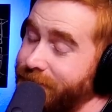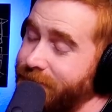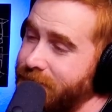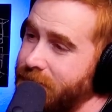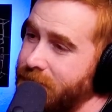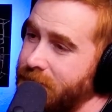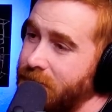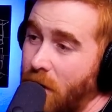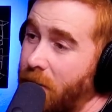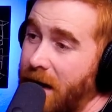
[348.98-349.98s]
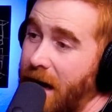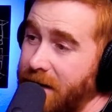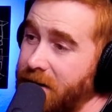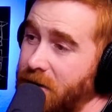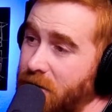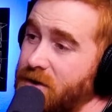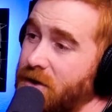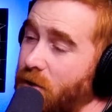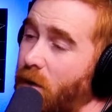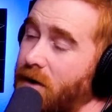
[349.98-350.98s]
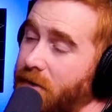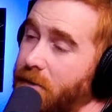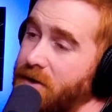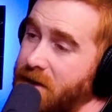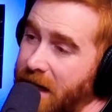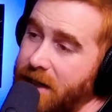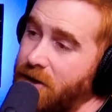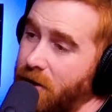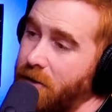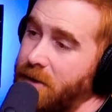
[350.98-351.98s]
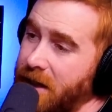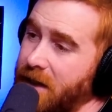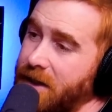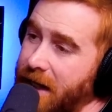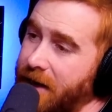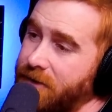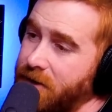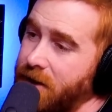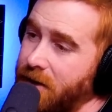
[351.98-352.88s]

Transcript: Yeah, yeah. No, but I think you are such a wonderful person that any girl would be lucky to have you in their